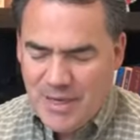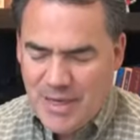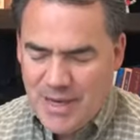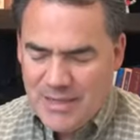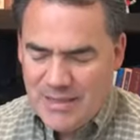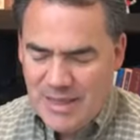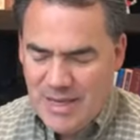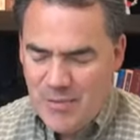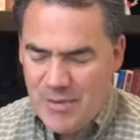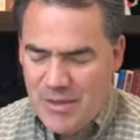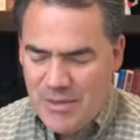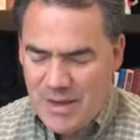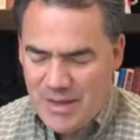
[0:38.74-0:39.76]
And God, today
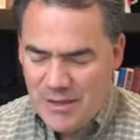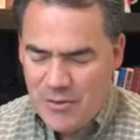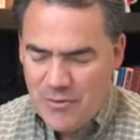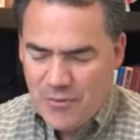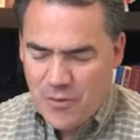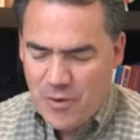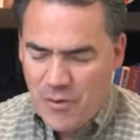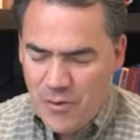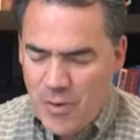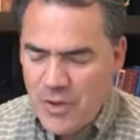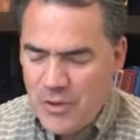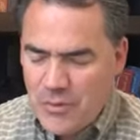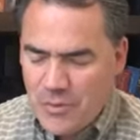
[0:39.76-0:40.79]
we thank you for all the
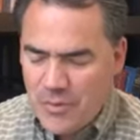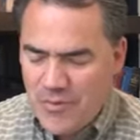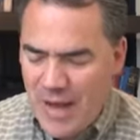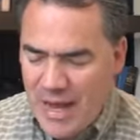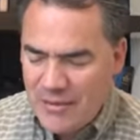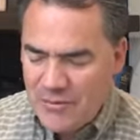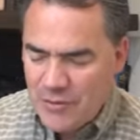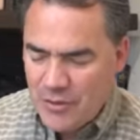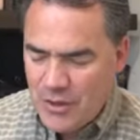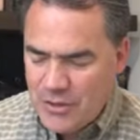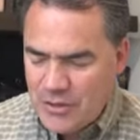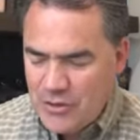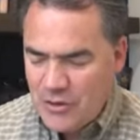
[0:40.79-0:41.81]
way you provide for
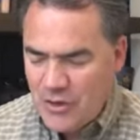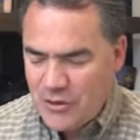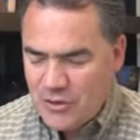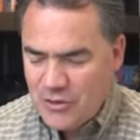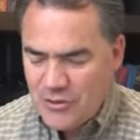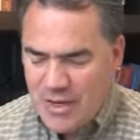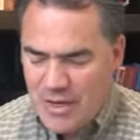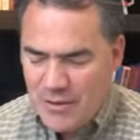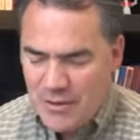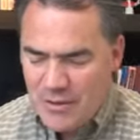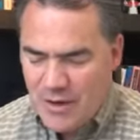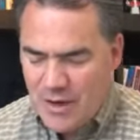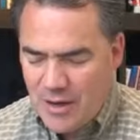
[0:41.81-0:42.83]
us. You're our strength
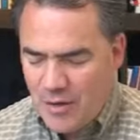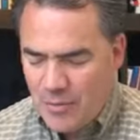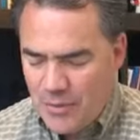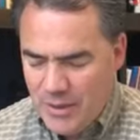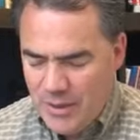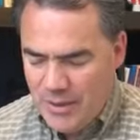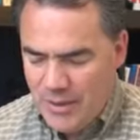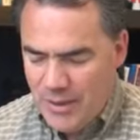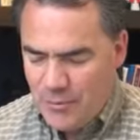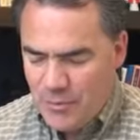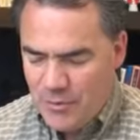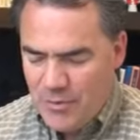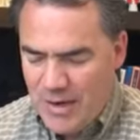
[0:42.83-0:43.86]
and our help, and
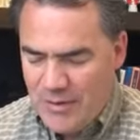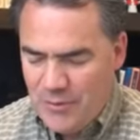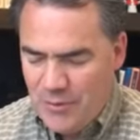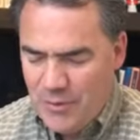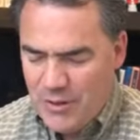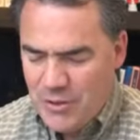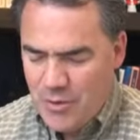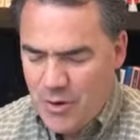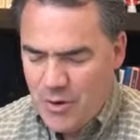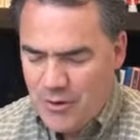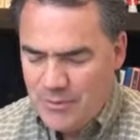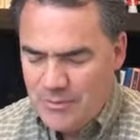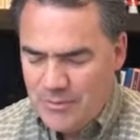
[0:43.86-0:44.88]
we're grateful that you
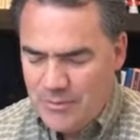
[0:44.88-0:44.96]
are.